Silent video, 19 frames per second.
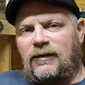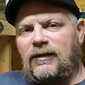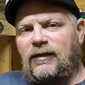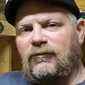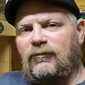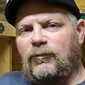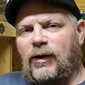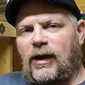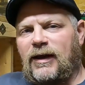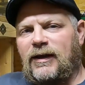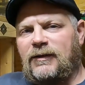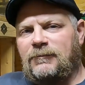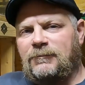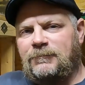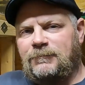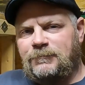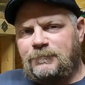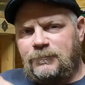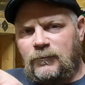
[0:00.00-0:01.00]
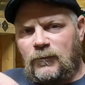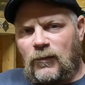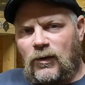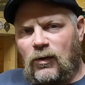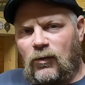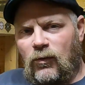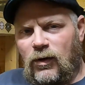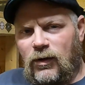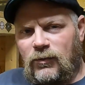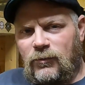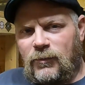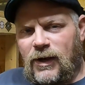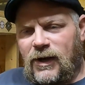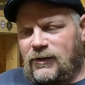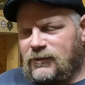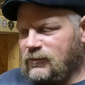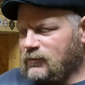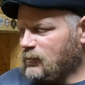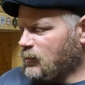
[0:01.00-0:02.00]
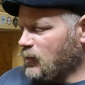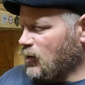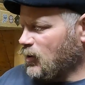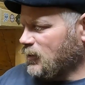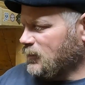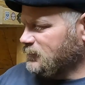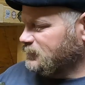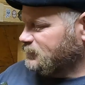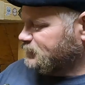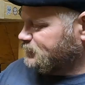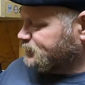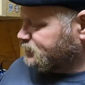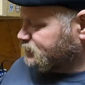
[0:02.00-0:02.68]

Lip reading: everybody, welcome back to the barn.